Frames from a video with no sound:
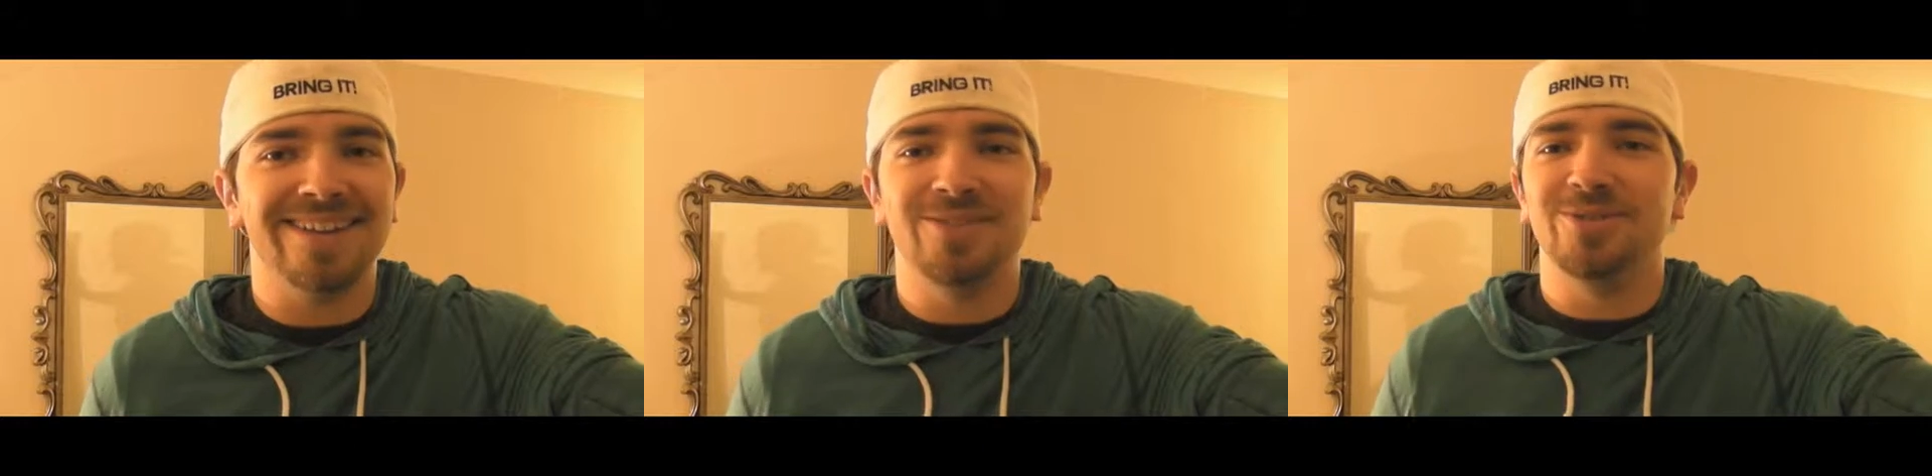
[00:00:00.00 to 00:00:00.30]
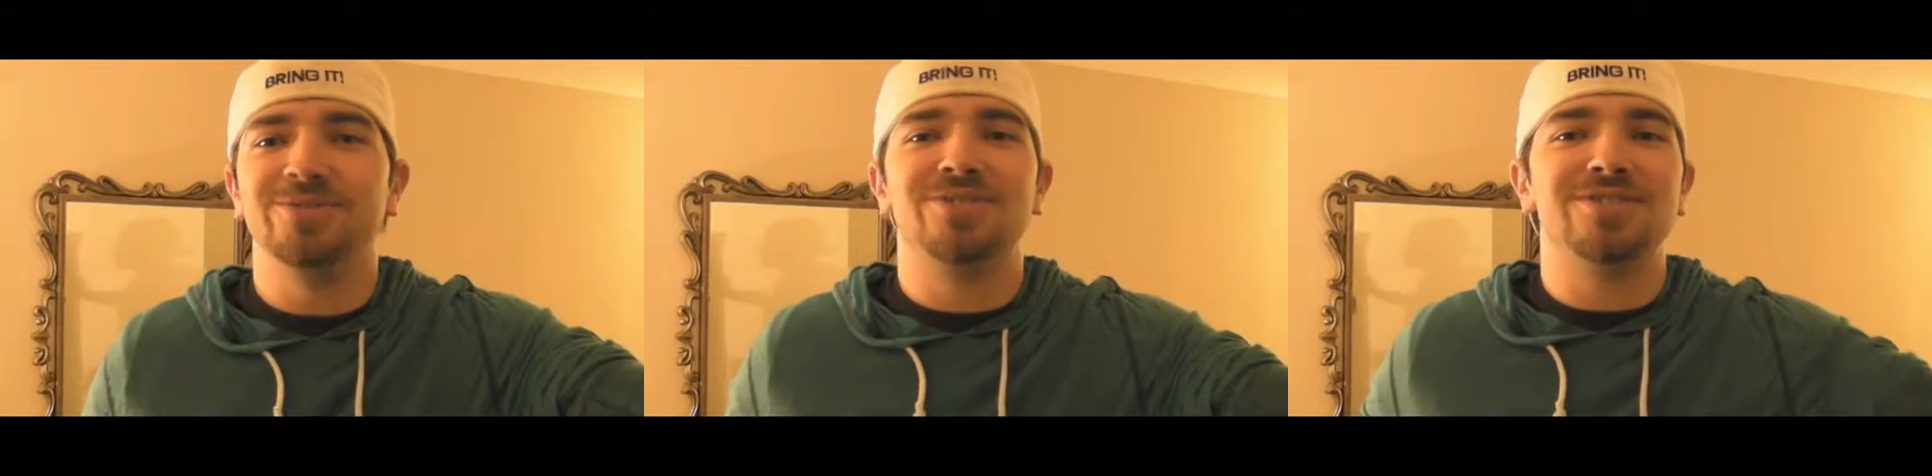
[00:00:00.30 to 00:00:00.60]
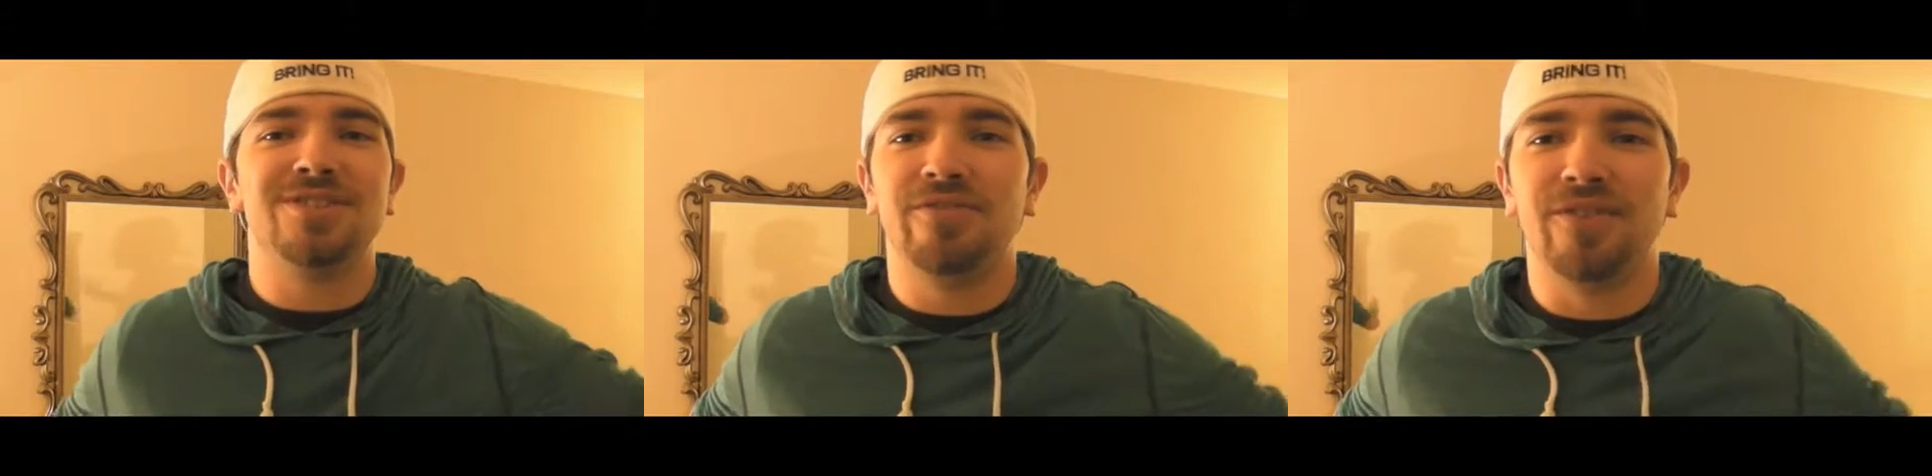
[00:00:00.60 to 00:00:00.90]
It was
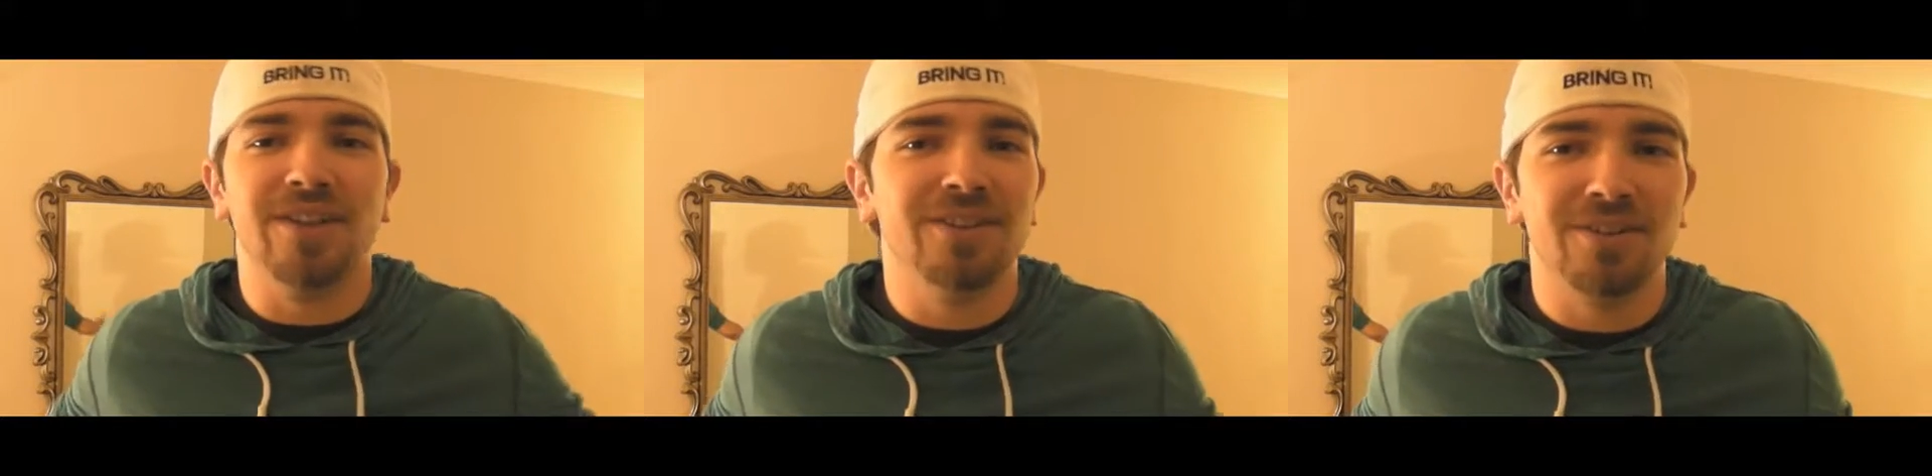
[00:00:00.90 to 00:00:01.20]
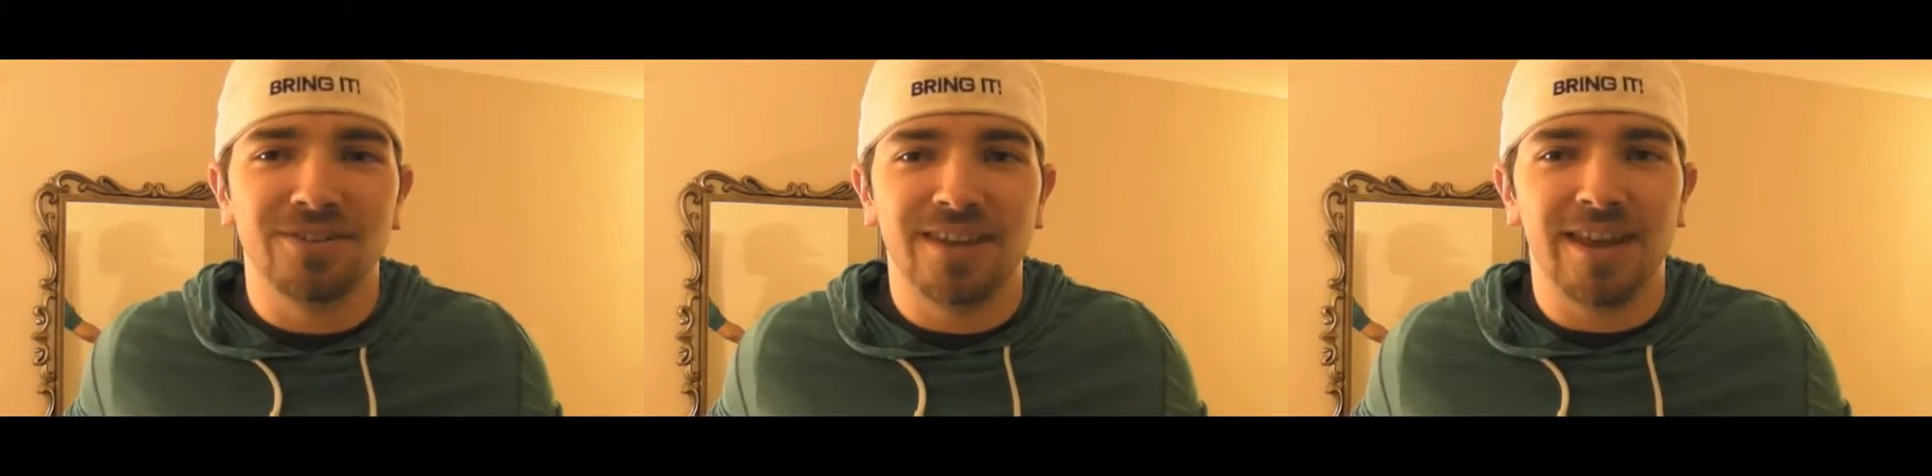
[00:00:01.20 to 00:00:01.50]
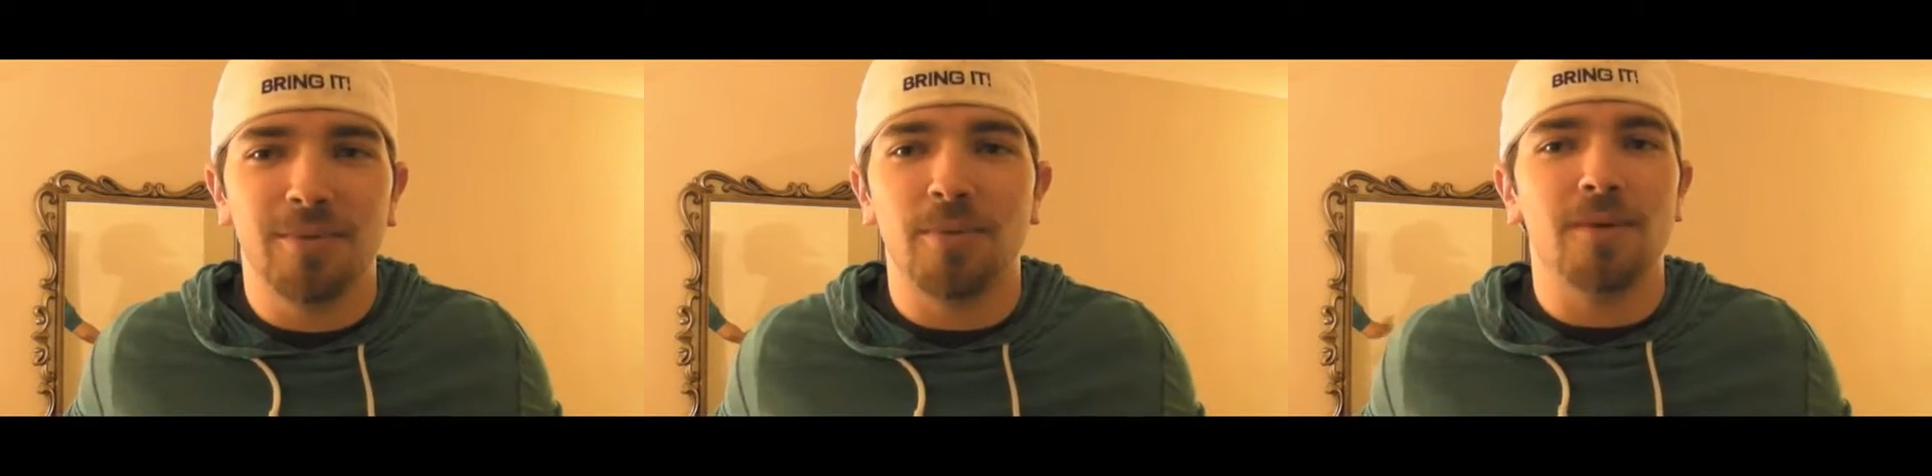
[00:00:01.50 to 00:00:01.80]
just a fun little
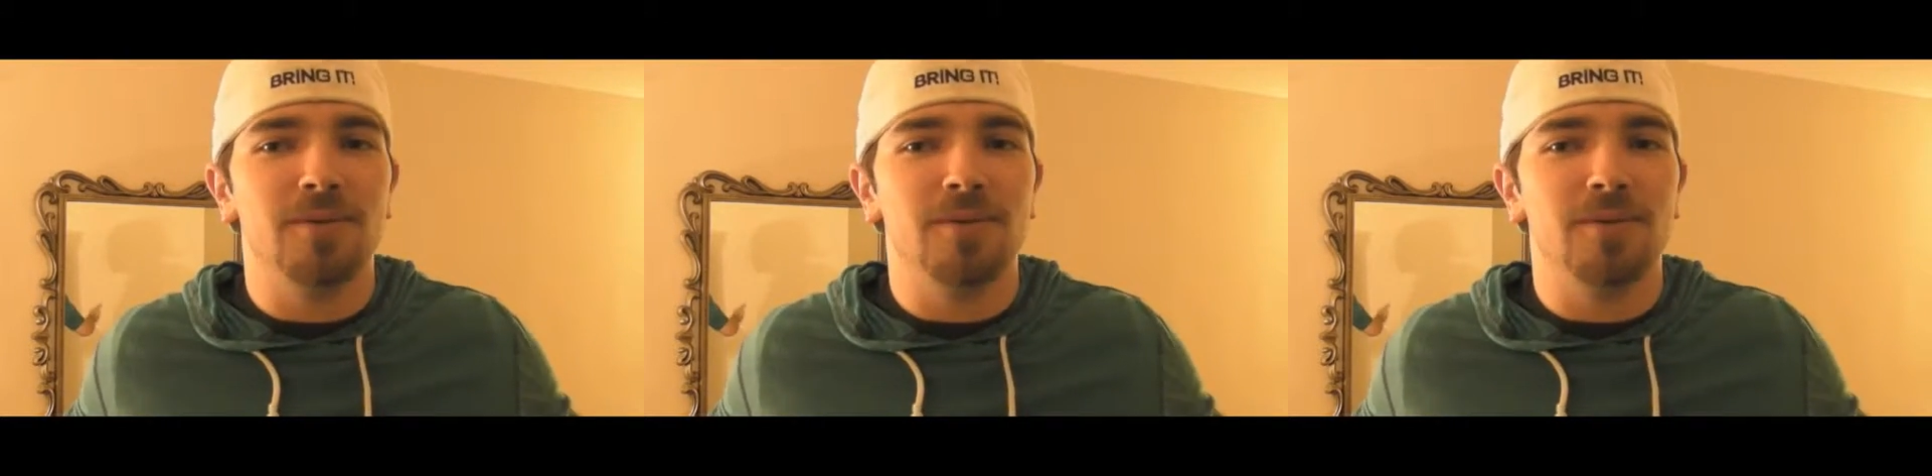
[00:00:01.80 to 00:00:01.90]
tip.